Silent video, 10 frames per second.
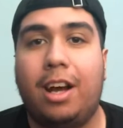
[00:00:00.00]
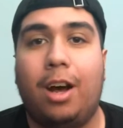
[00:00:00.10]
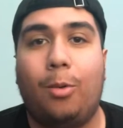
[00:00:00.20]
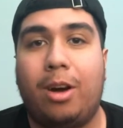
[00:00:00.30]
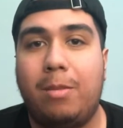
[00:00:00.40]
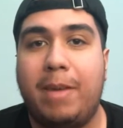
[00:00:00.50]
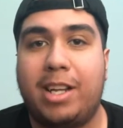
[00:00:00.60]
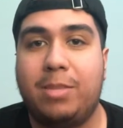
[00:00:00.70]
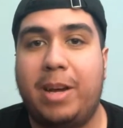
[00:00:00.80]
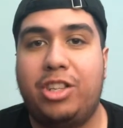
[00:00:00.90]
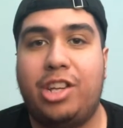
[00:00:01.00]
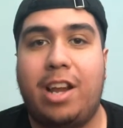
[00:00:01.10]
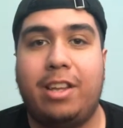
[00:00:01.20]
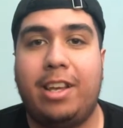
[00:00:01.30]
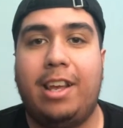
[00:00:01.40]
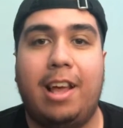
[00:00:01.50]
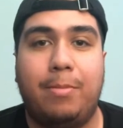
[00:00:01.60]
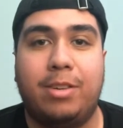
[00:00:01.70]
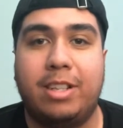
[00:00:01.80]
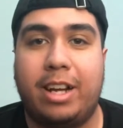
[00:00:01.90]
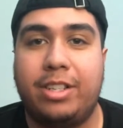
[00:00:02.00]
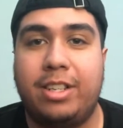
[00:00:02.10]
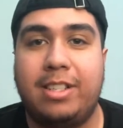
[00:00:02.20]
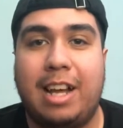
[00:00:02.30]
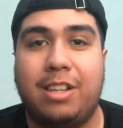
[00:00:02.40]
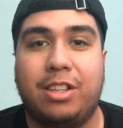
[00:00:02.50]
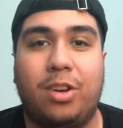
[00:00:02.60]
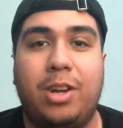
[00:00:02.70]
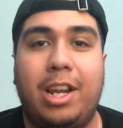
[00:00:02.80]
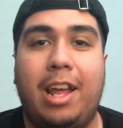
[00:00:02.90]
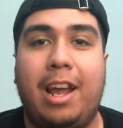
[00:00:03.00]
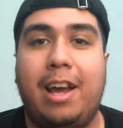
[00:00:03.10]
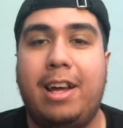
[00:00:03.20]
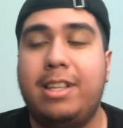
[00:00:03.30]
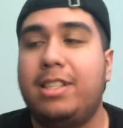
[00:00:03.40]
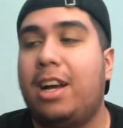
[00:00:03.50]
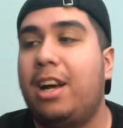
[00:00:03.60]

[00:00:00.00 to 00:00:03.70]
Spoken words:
Welcome back to my channel, Eli Productions. How's it going today, guys?